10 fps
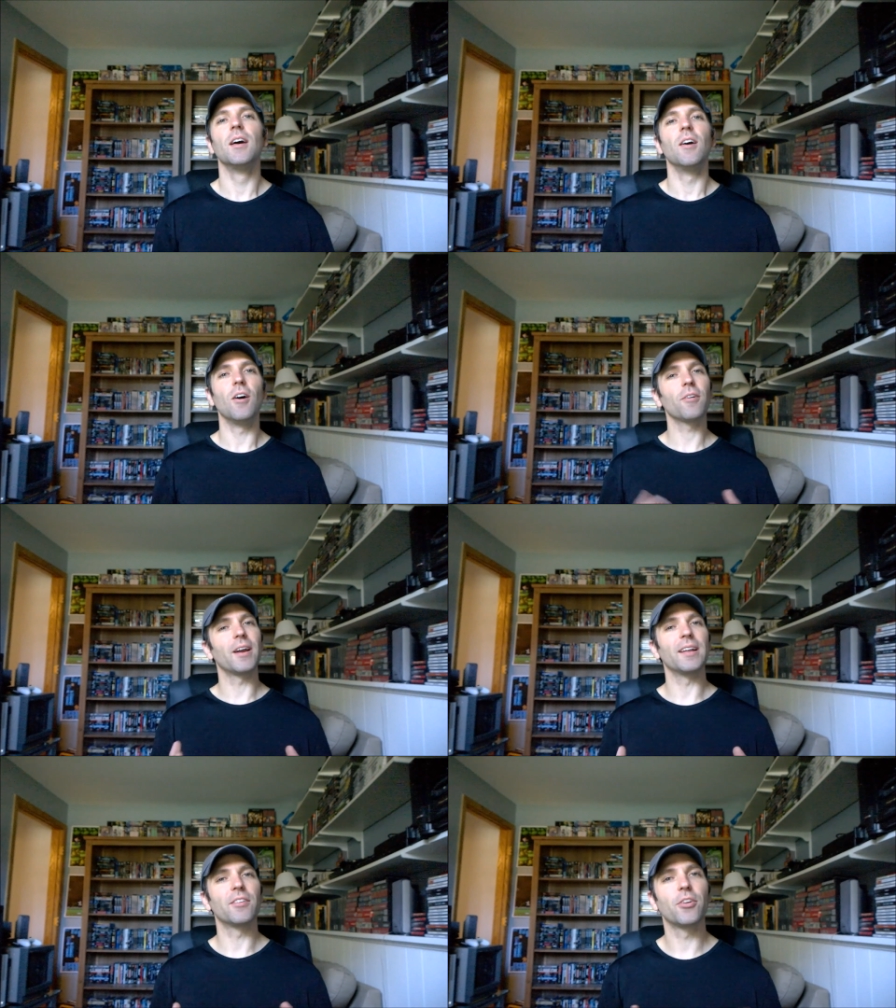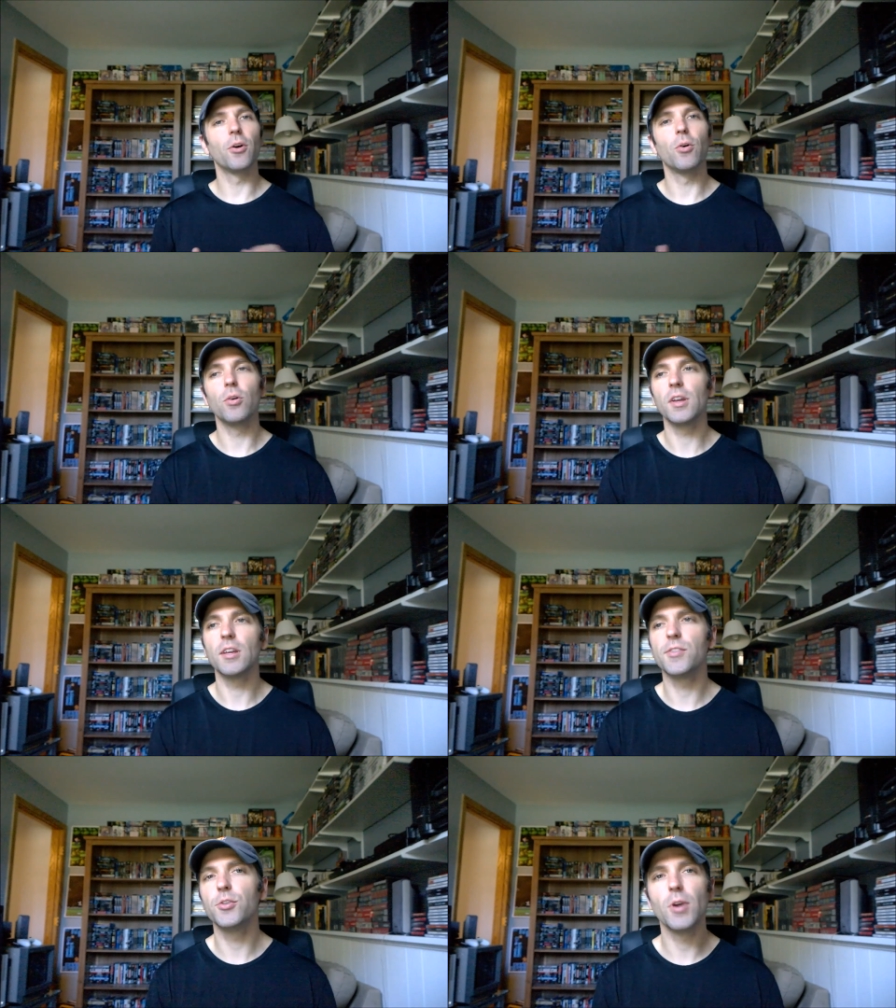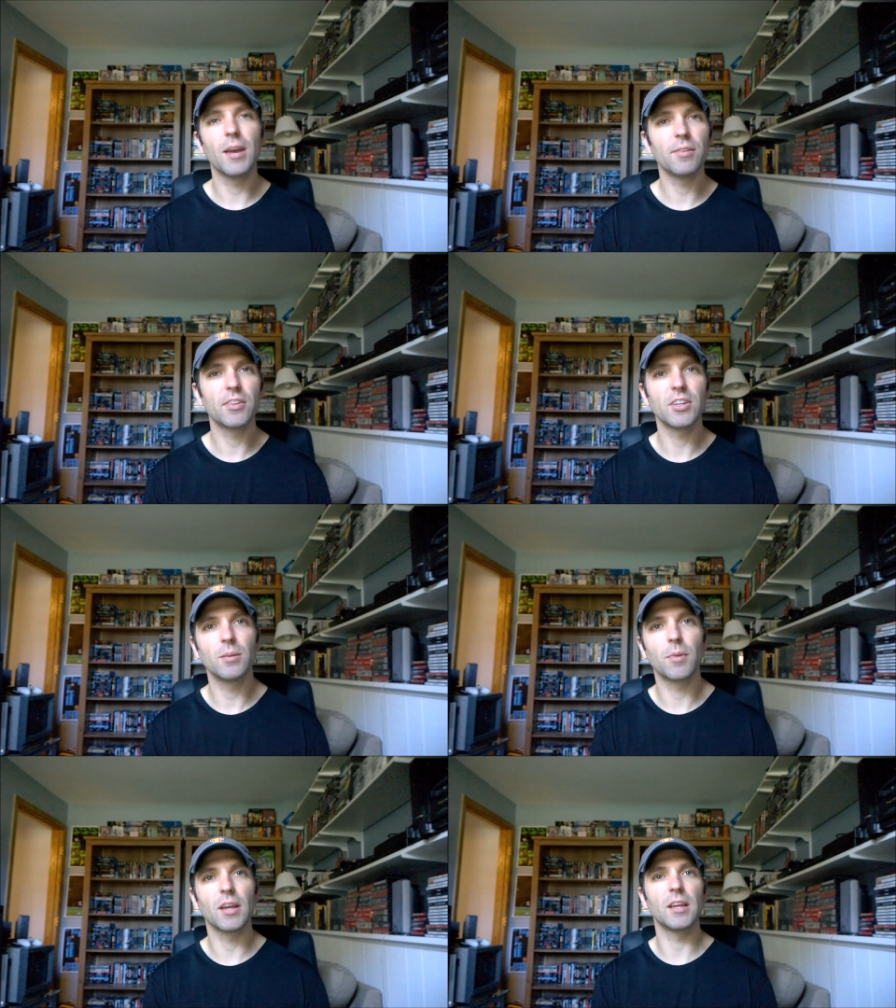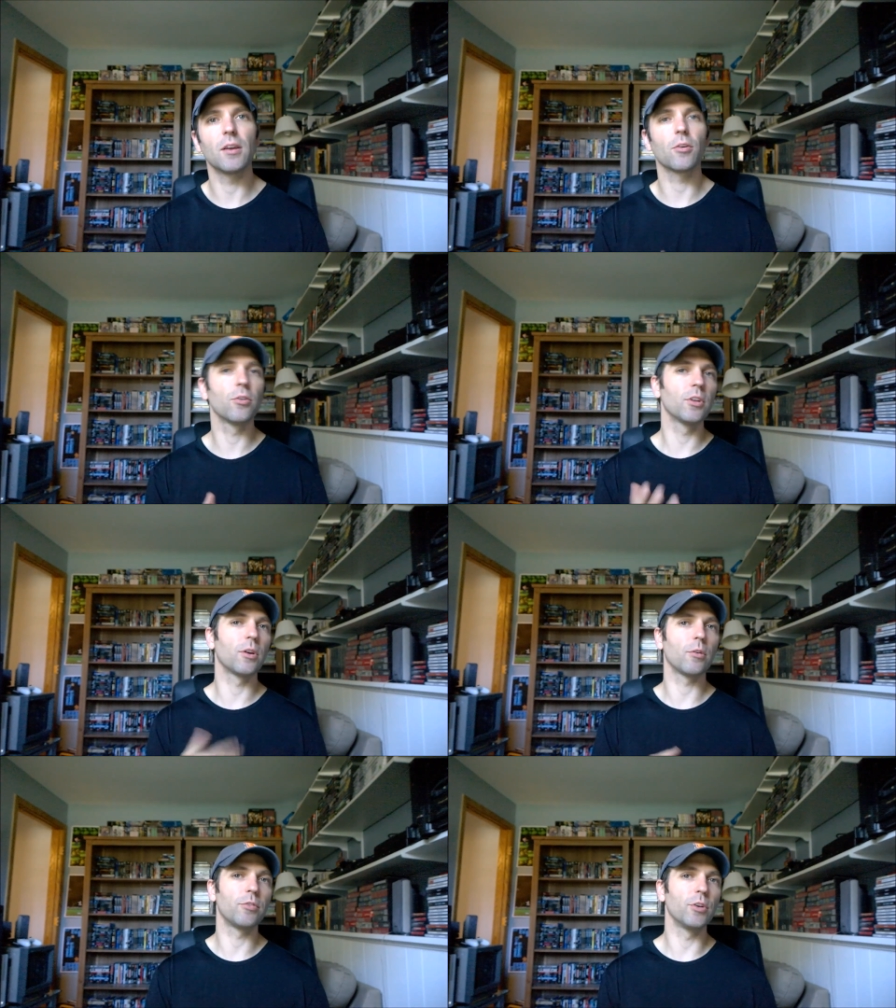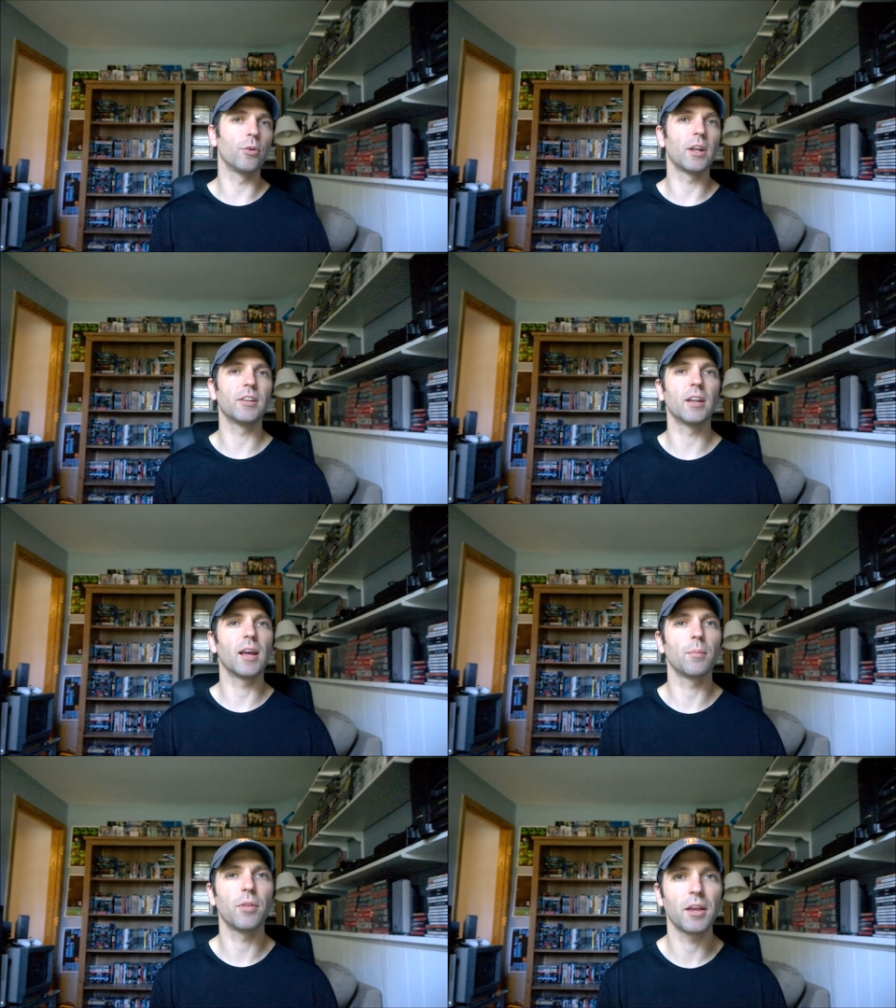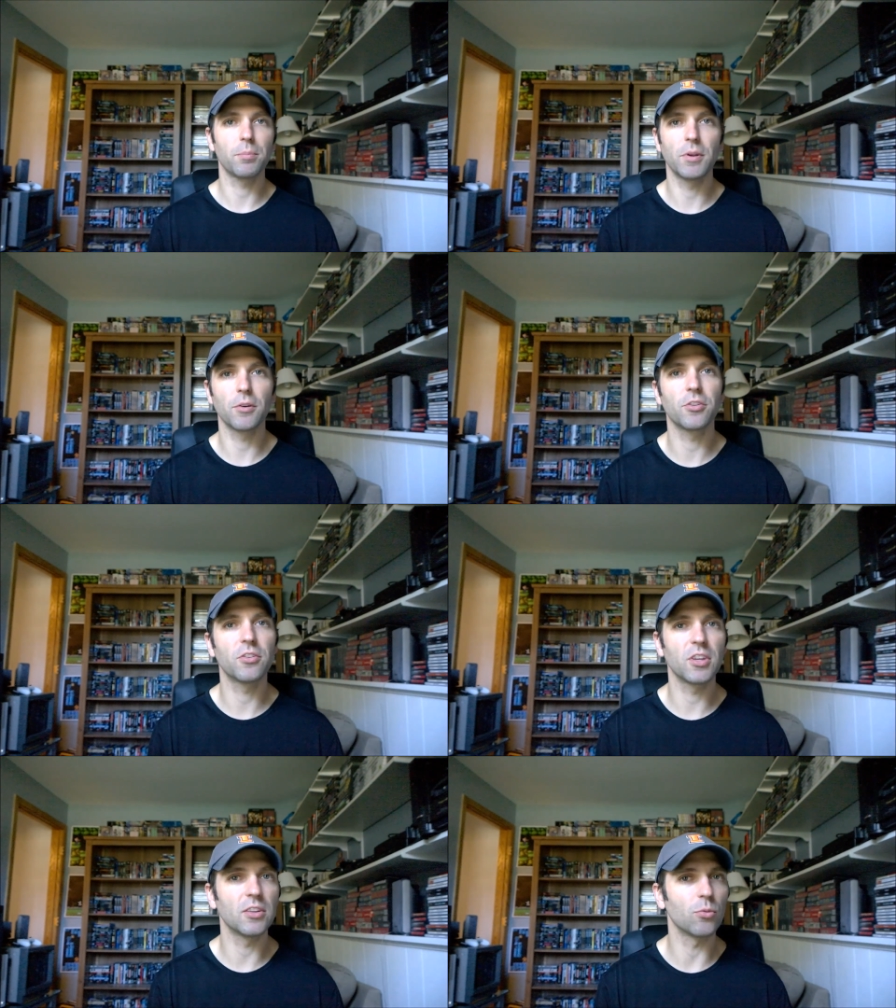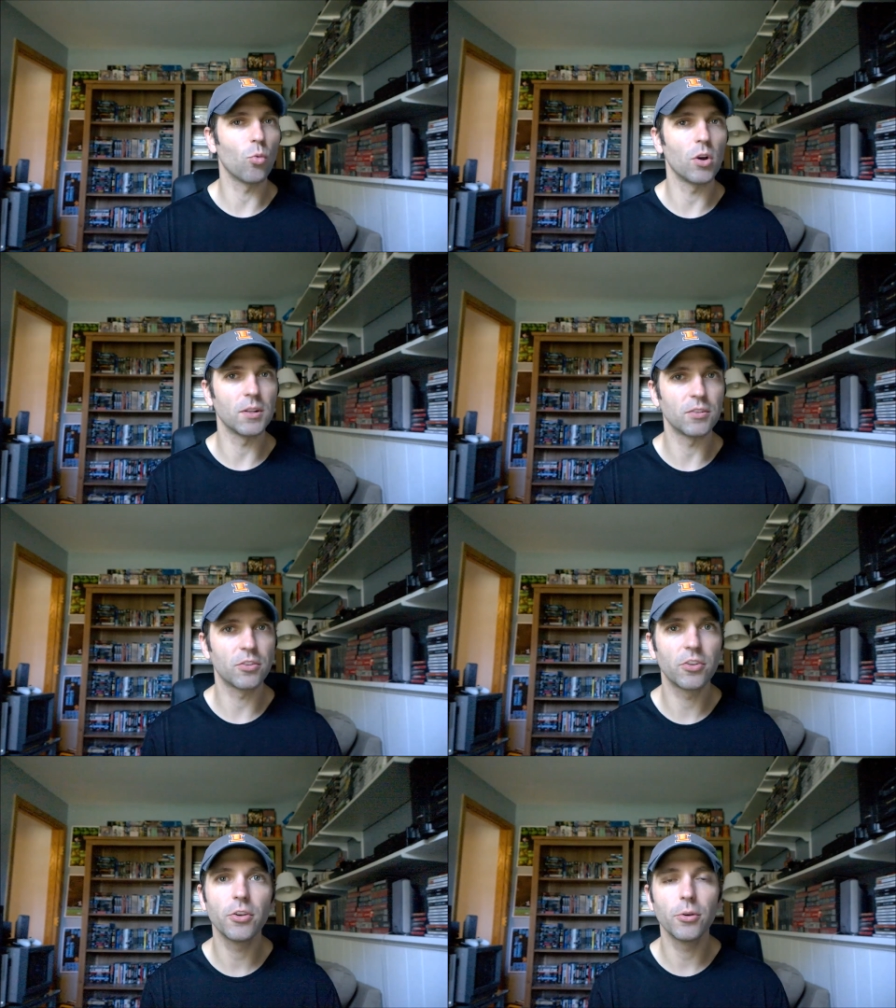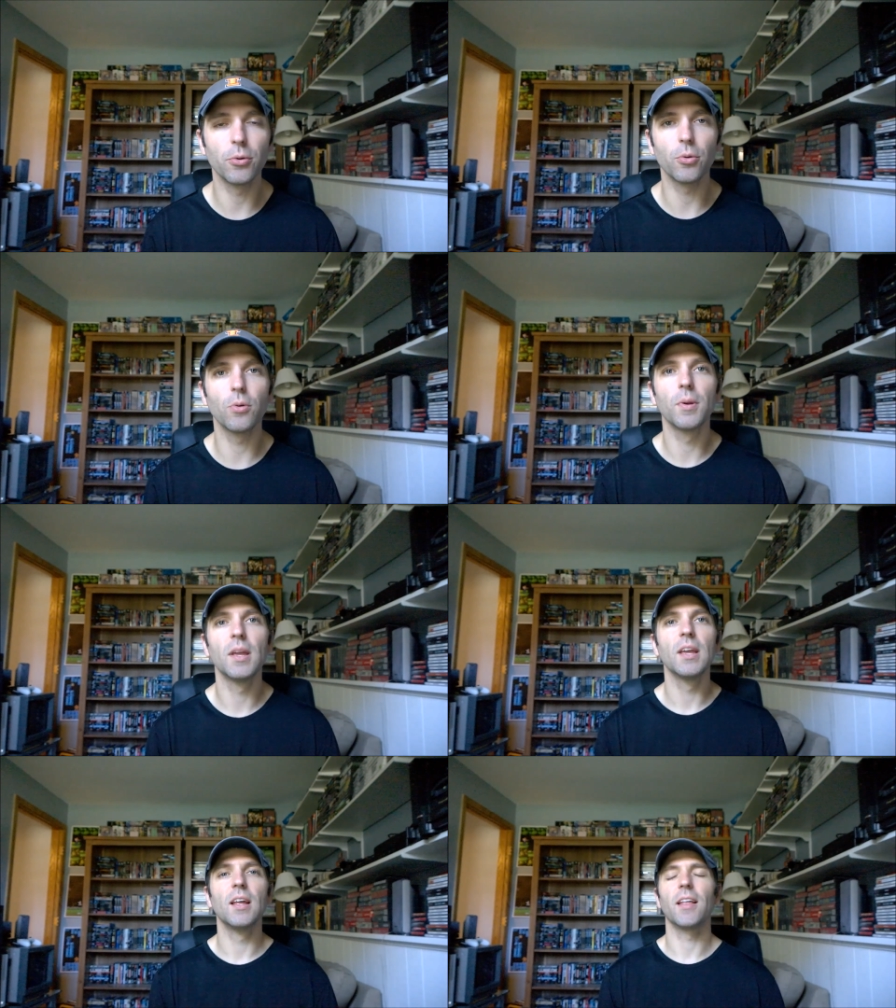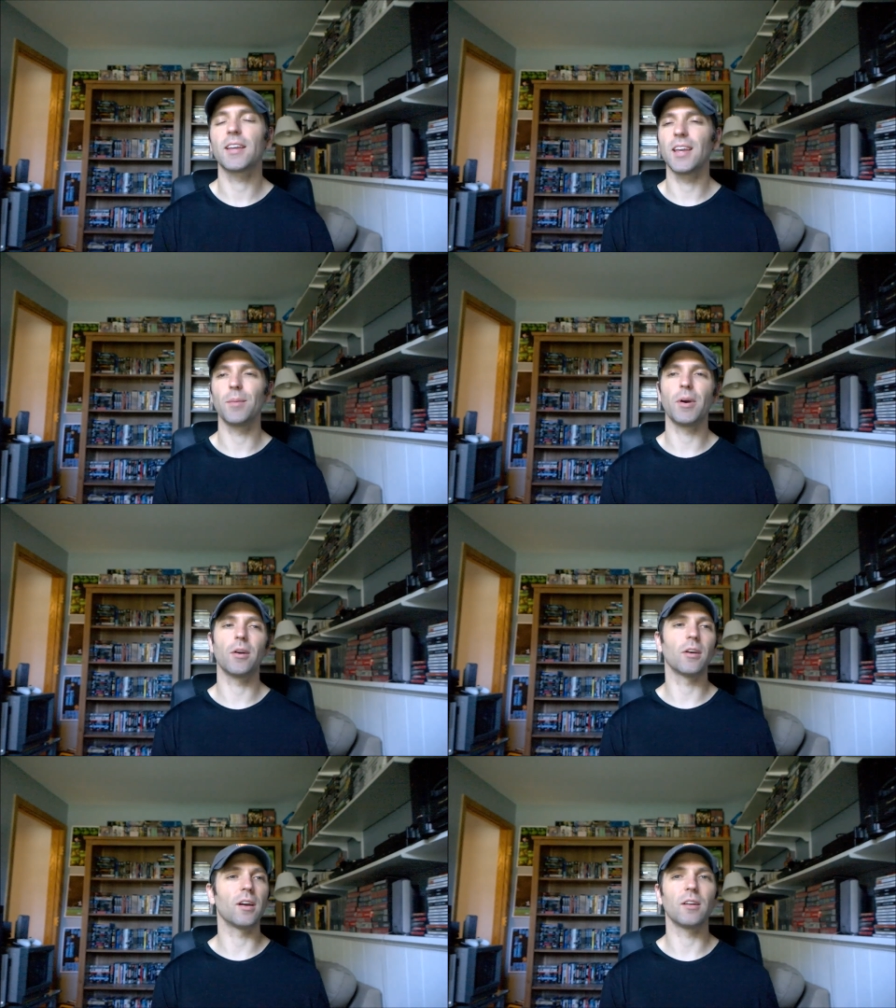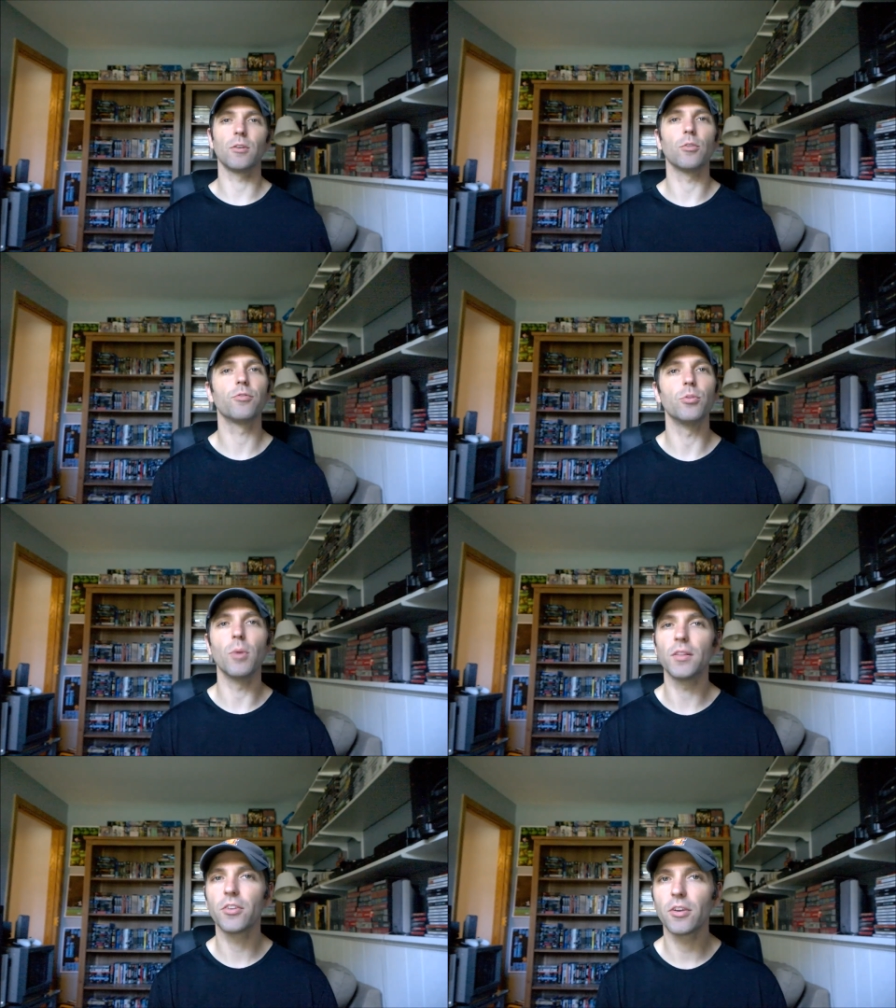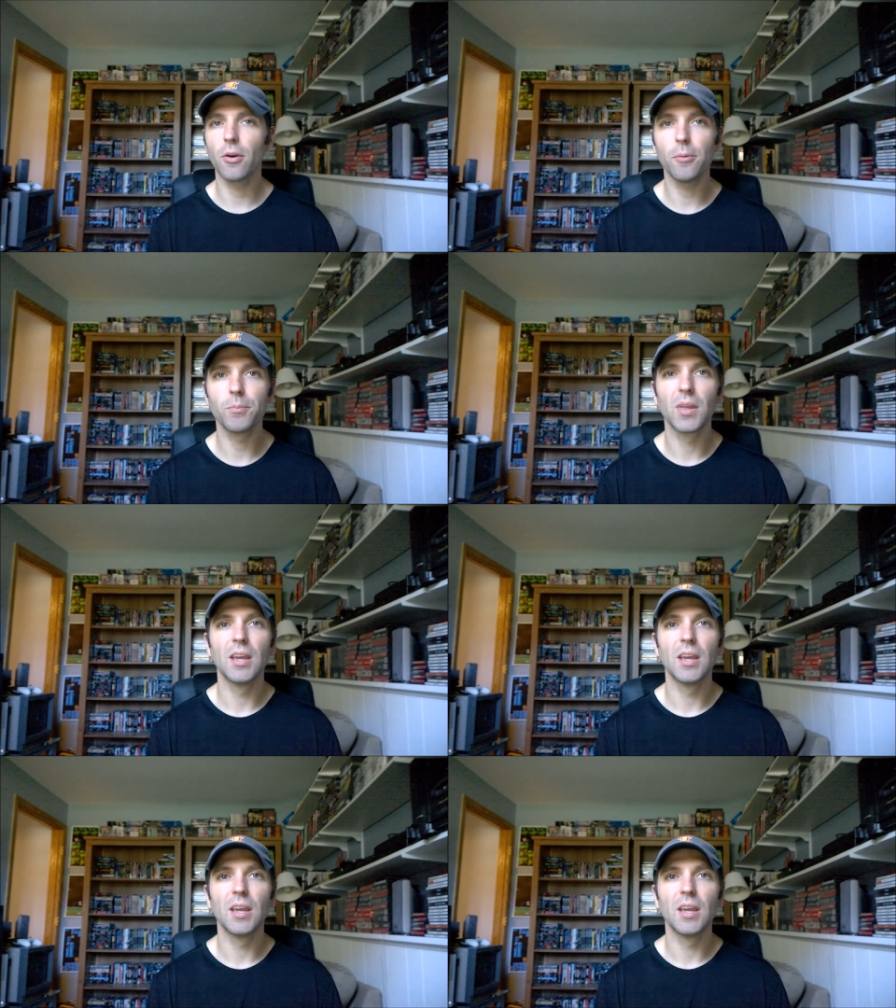Alright, so if you haven't seen my earlier review I did on Black Mirror Season 1 and 2, that came out, I don't know, a few months ago.